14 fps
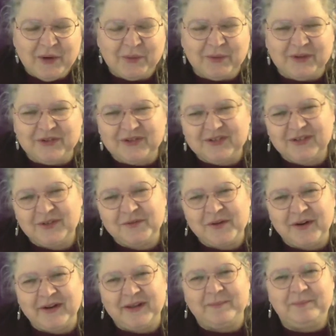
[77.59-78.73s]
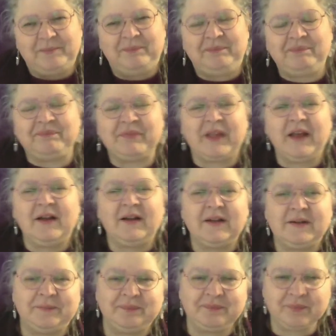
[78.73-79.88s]
which is not very
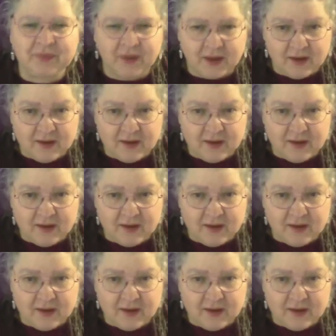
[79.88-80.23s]
fun.